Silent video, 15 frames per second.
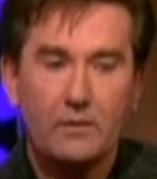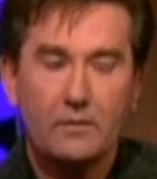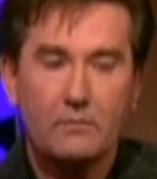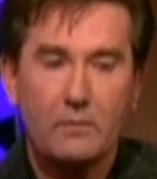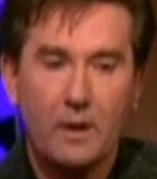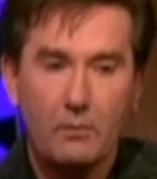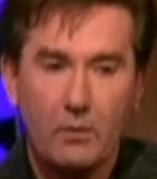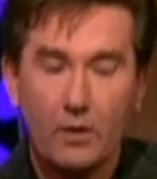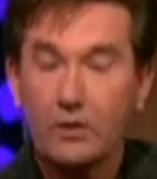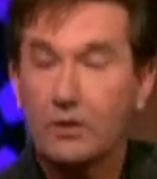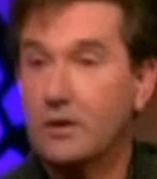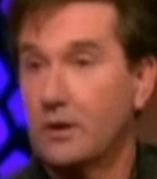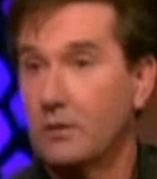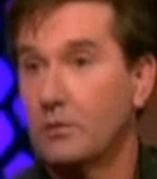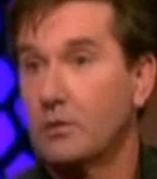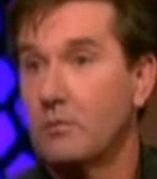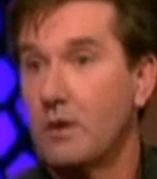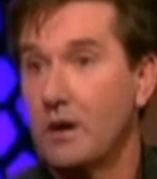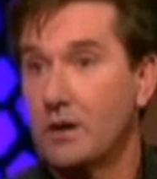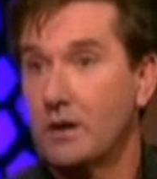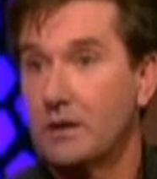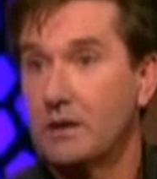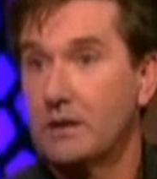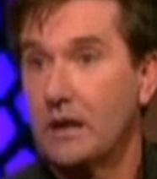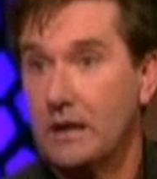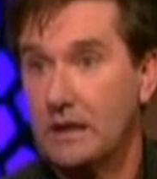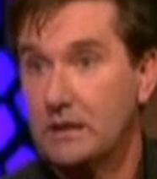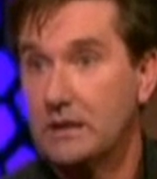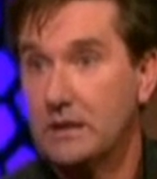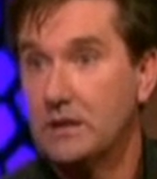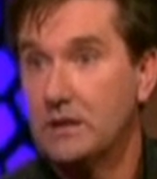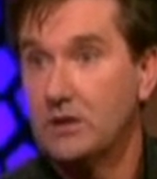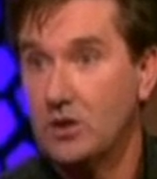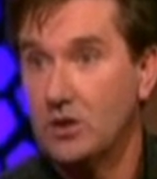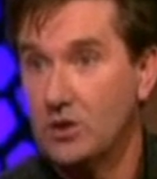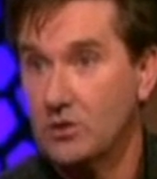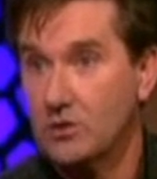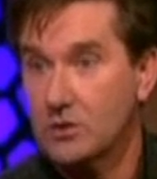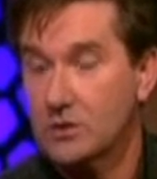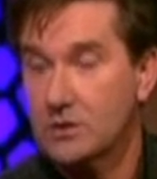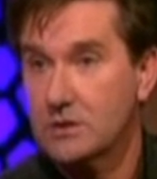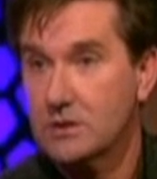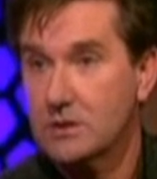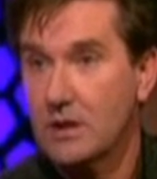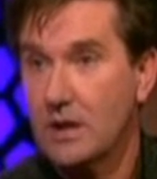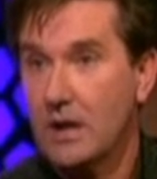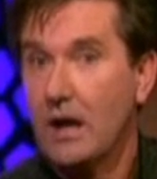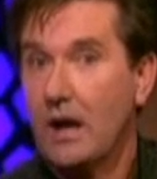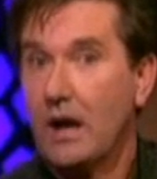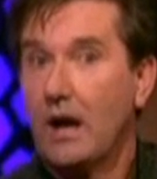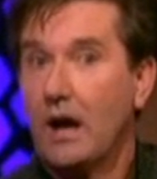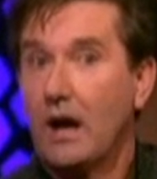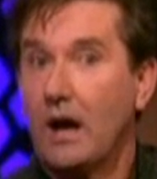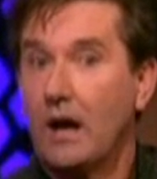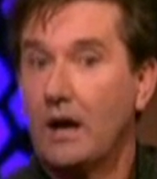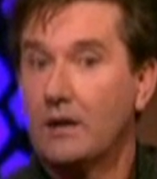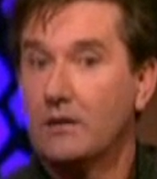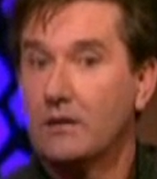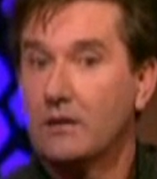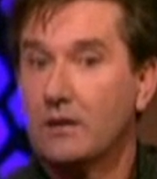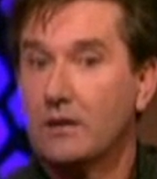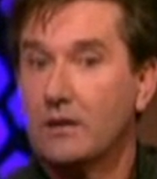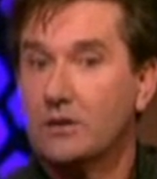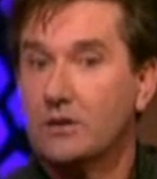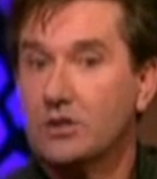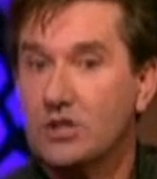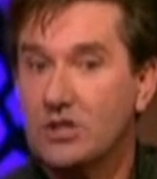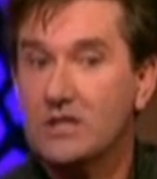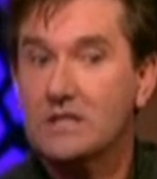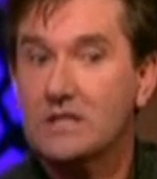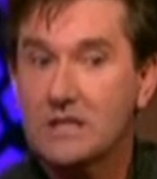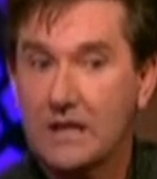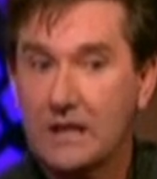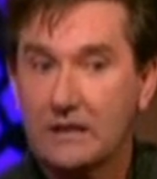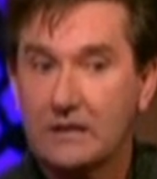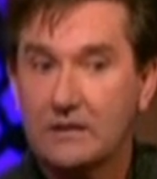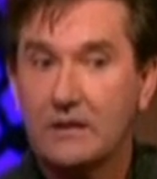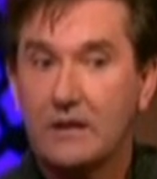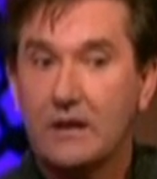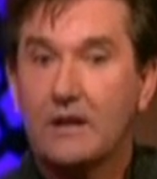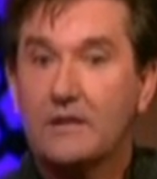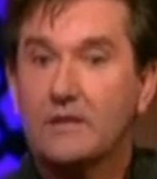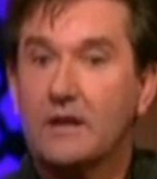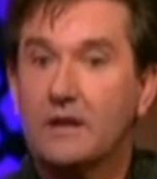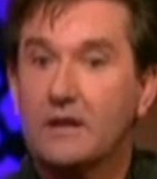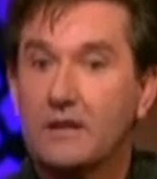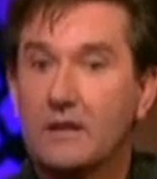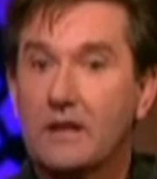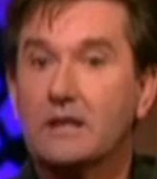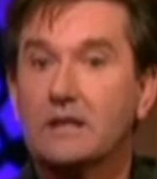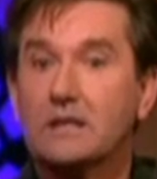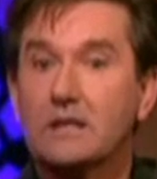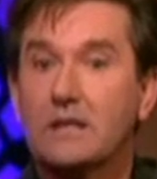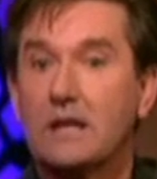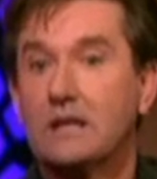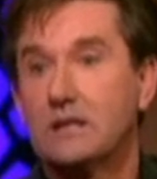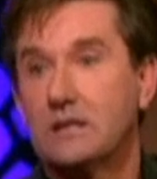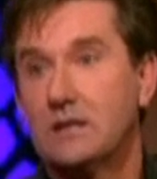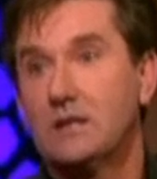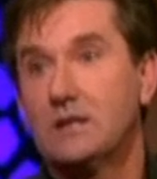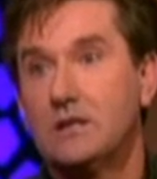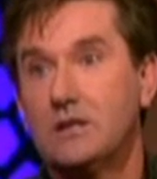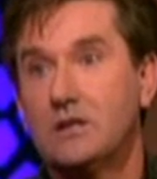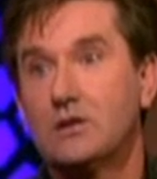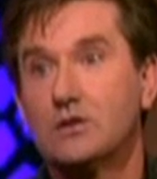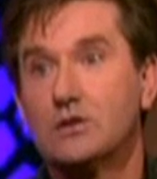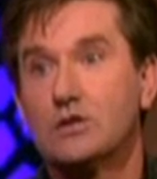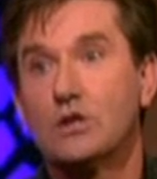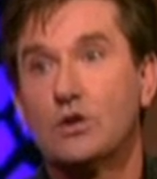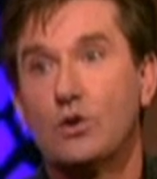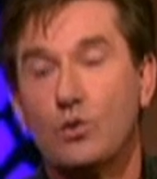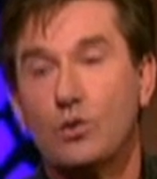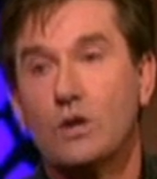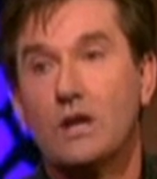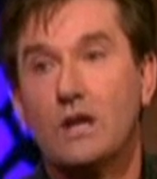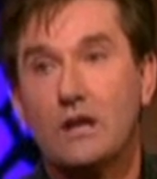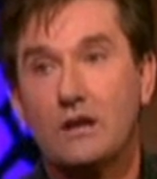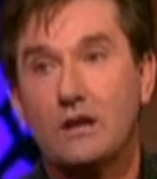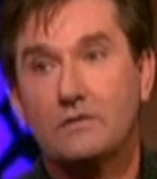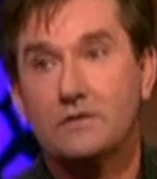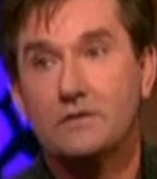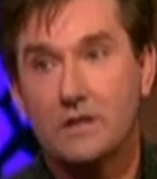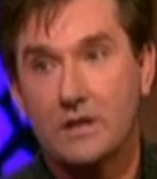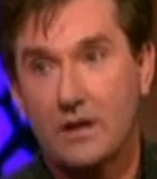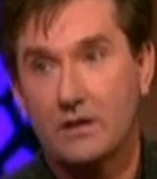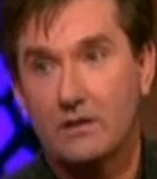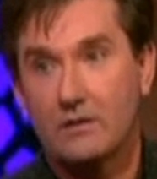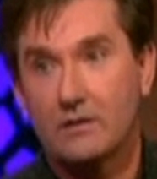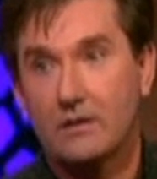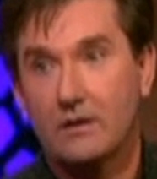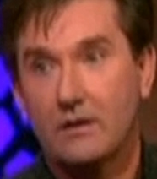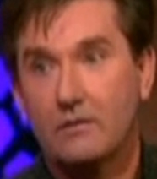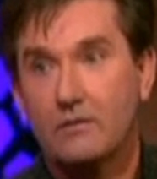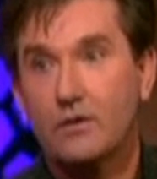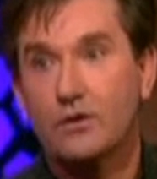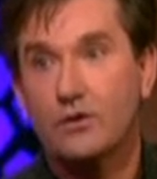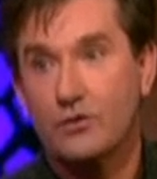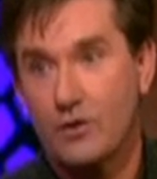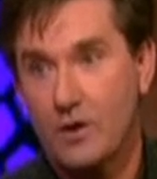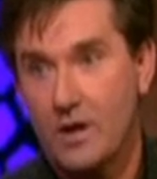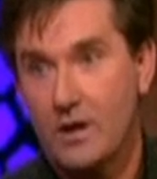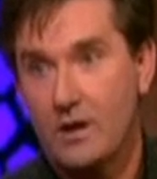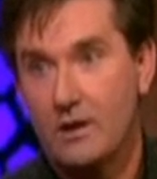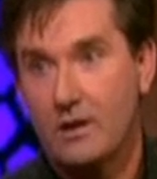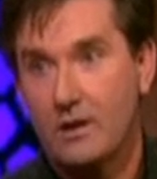my mother and him were married 19 years, and she said that in that 19 years, they only lived together for 3.